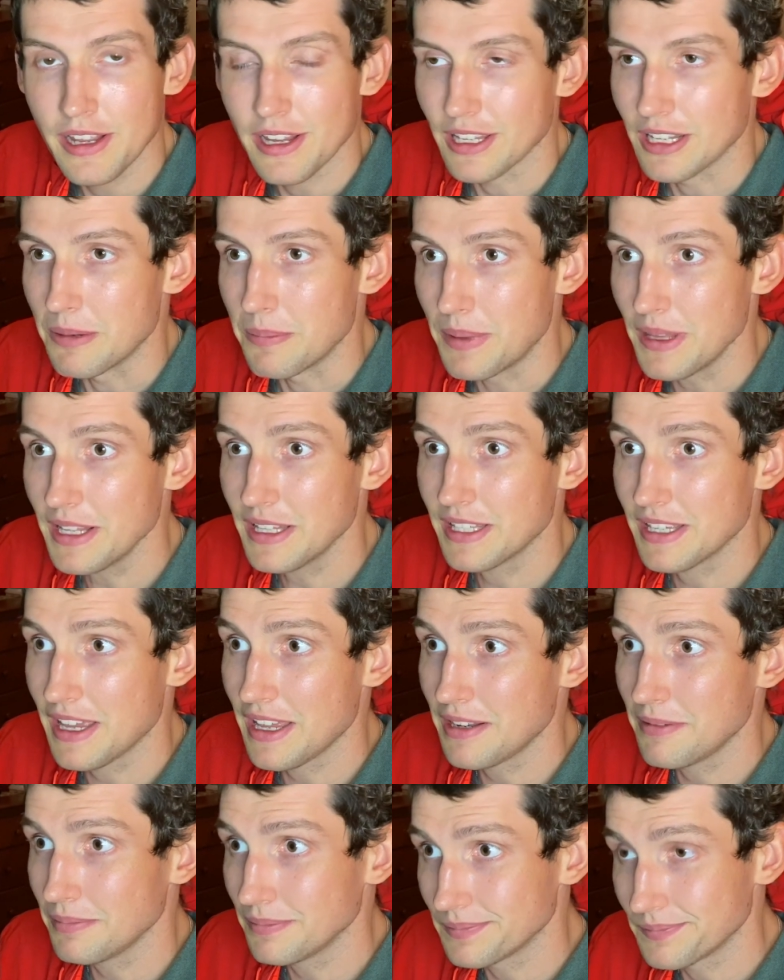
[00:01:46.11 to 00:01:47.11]
And Big
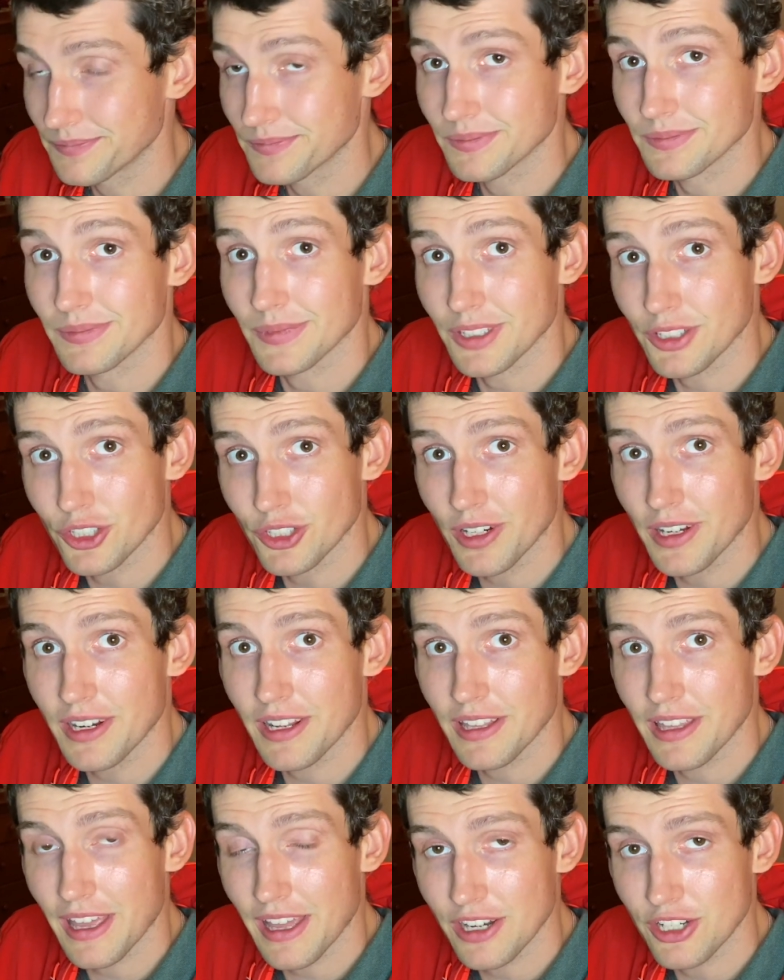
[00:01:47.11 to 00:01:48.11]
Ten, they're trying
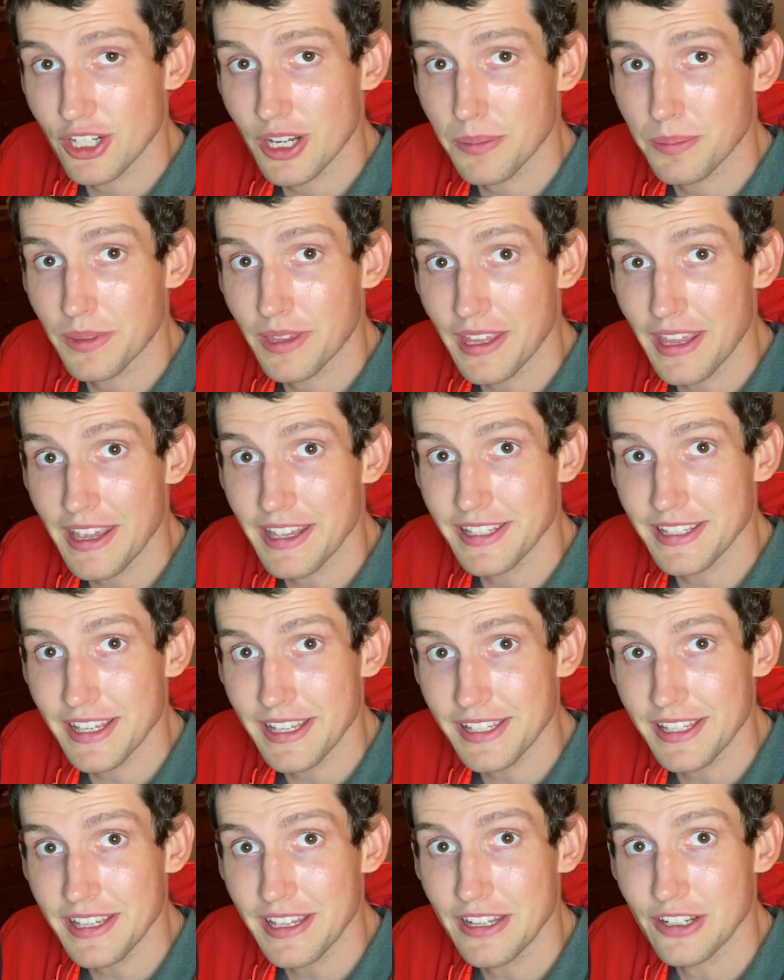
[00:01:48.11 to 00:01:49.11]
to catch up the
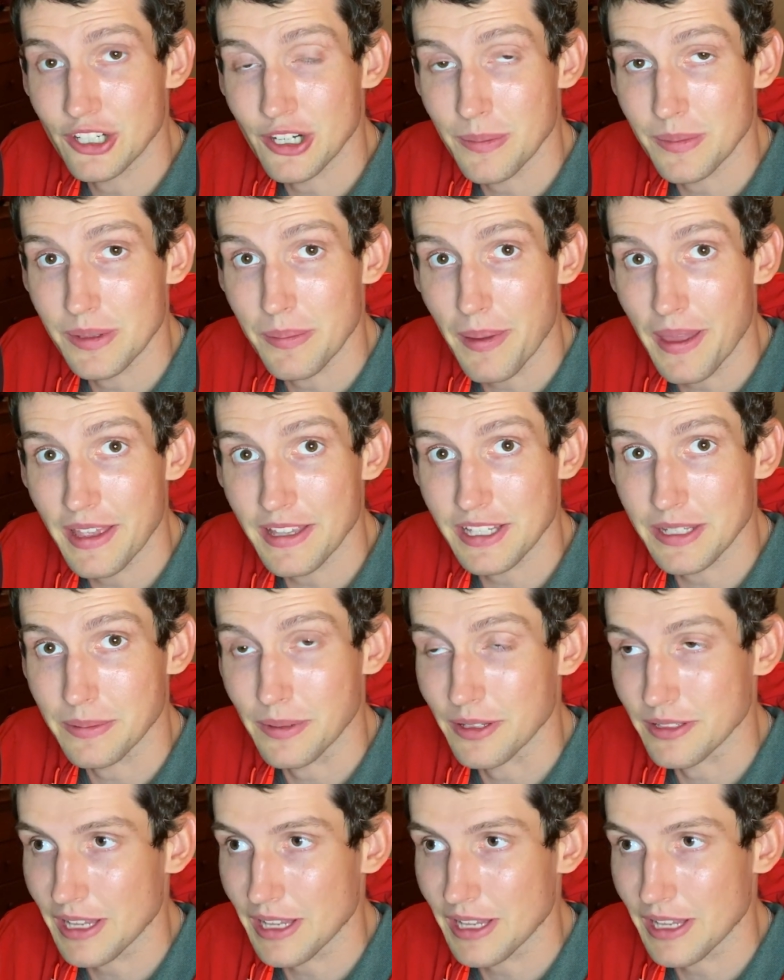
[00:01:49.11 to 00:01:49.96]
ACC in terms of basketball.